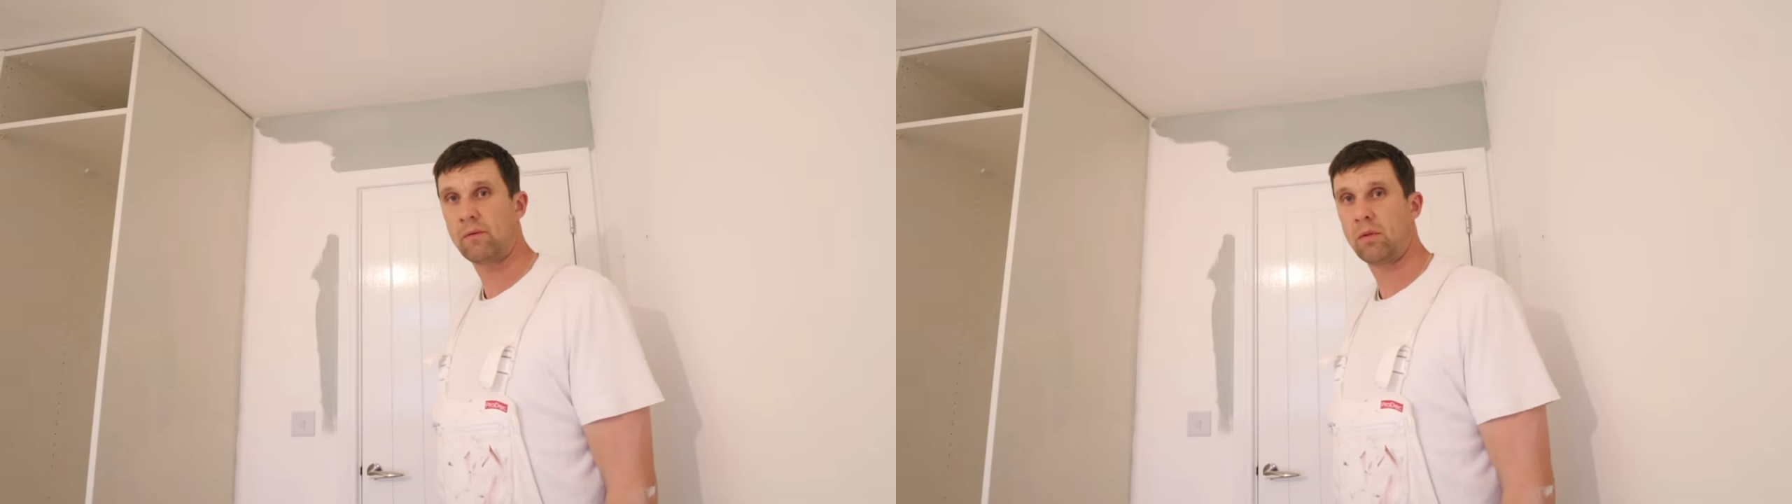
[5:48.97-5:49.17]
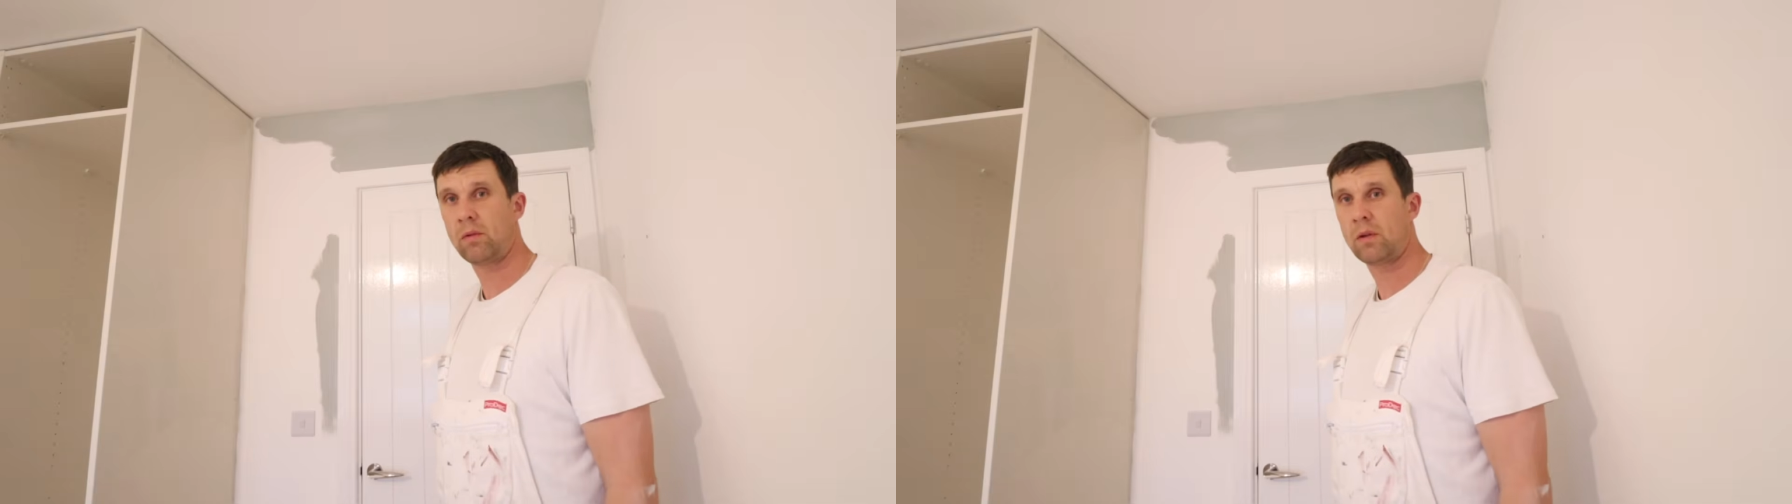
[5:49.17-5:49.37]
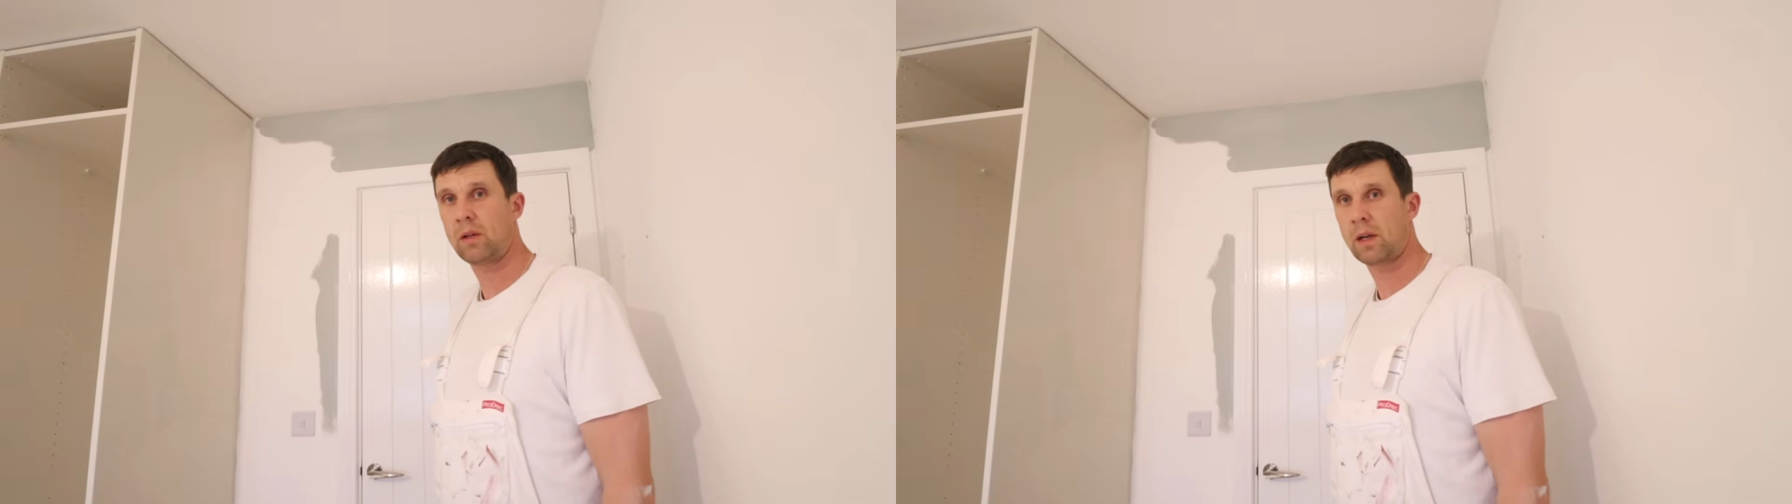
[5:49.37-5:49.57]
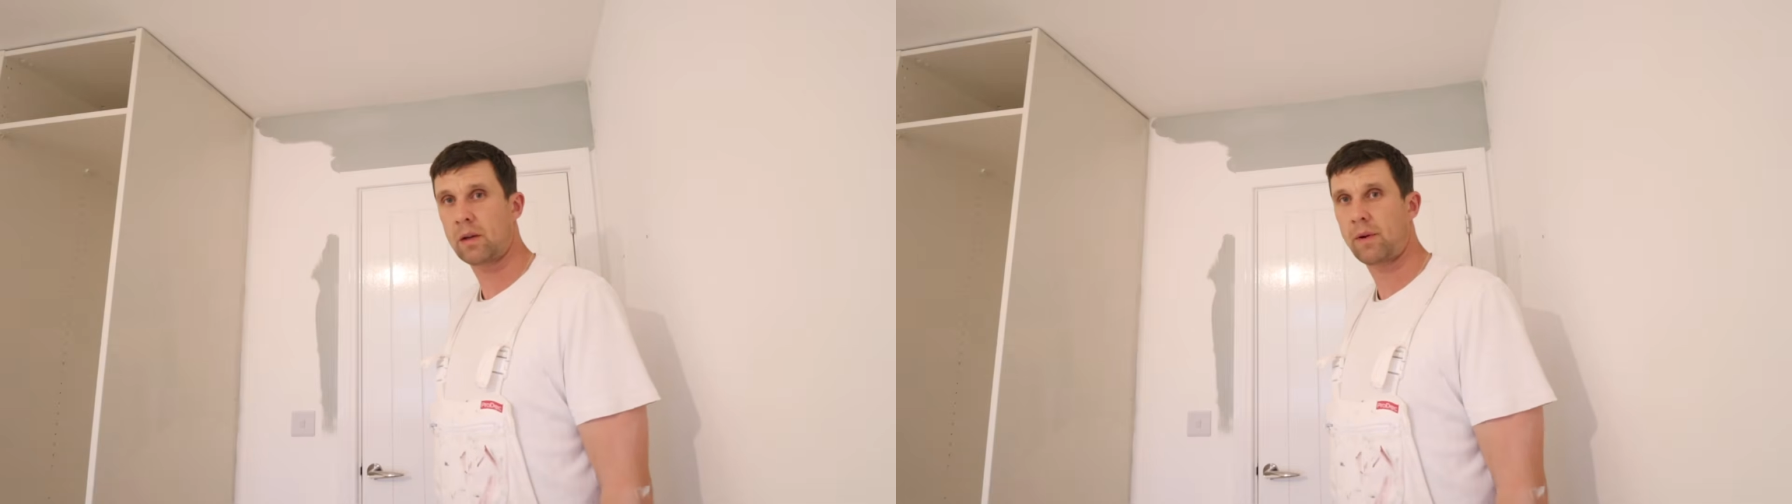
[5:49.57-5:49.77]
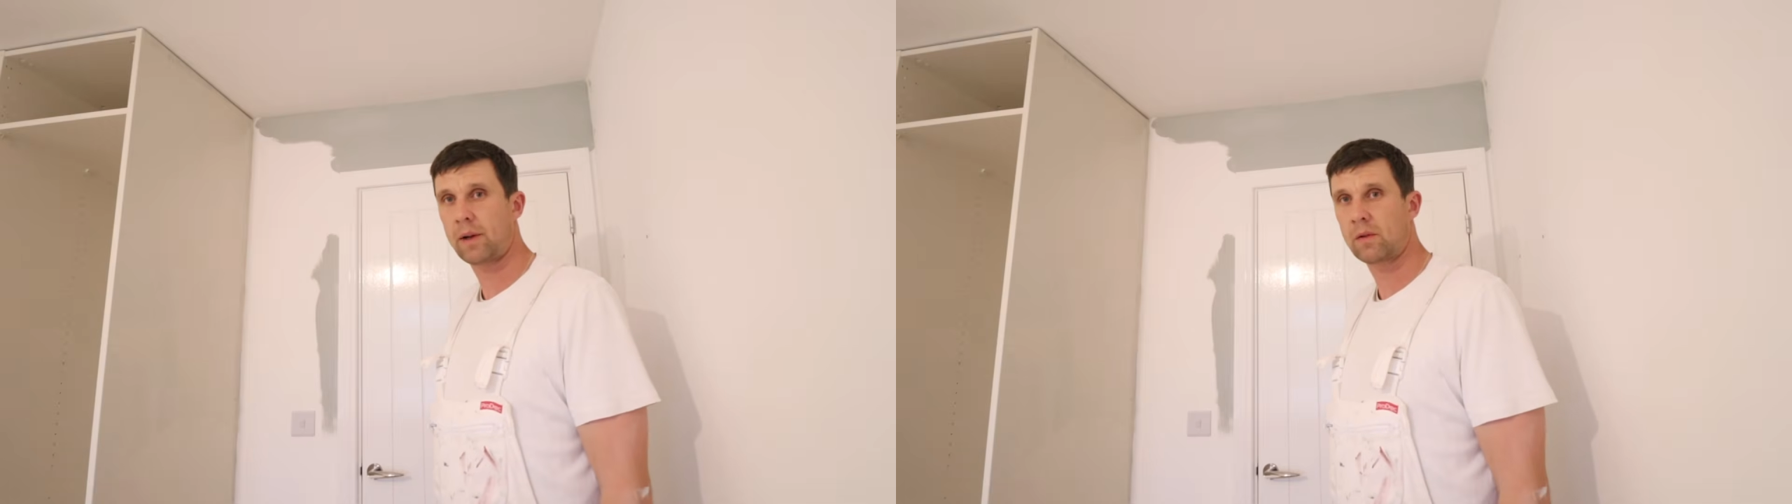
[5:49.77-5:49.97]
rolling and get
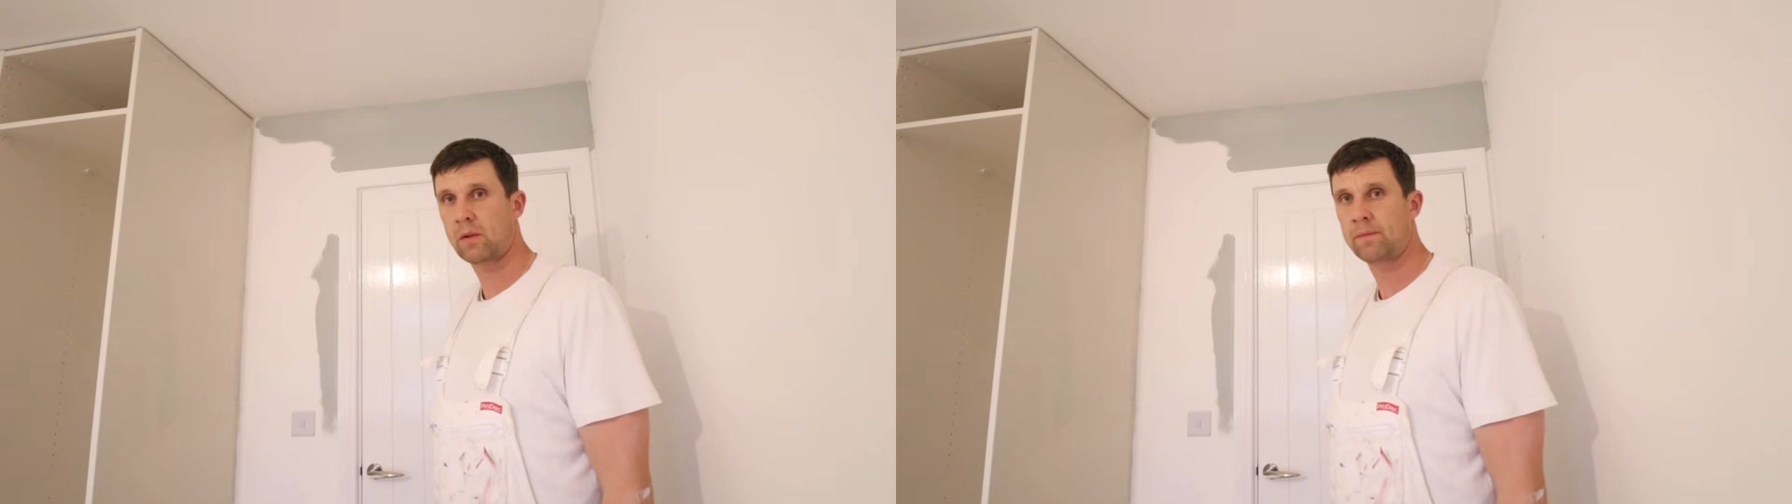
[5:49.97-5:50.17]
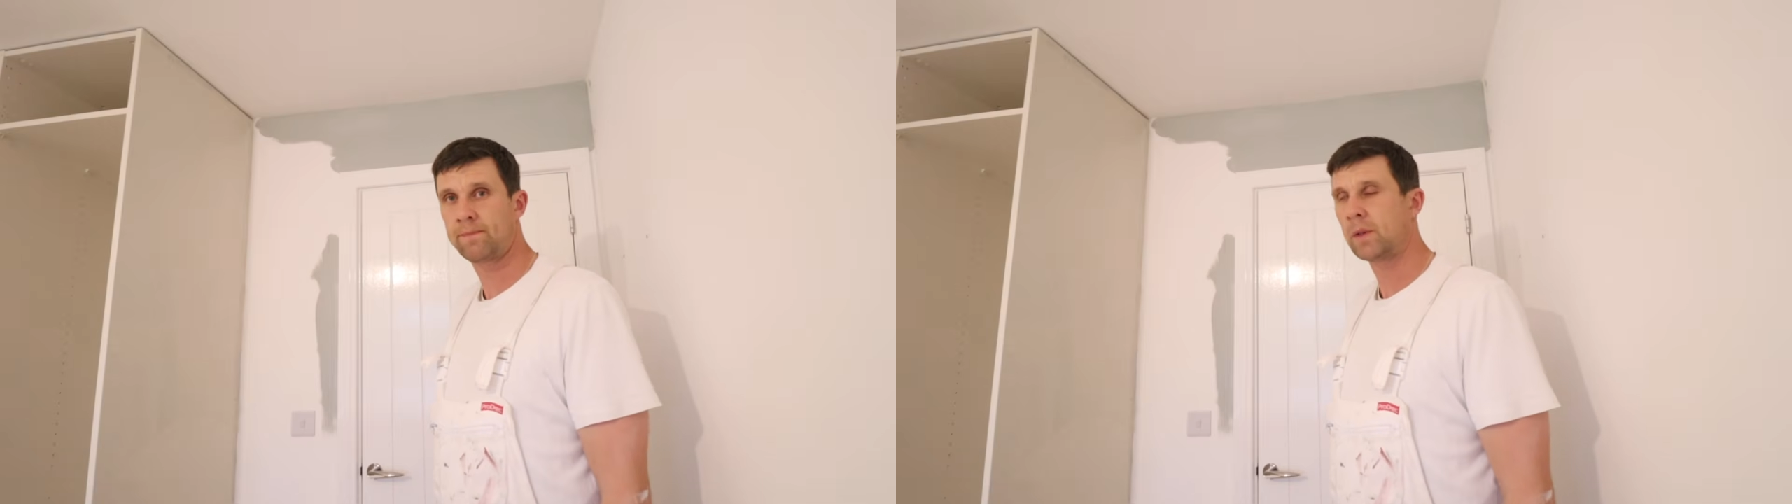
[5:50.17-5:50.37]
cracked on.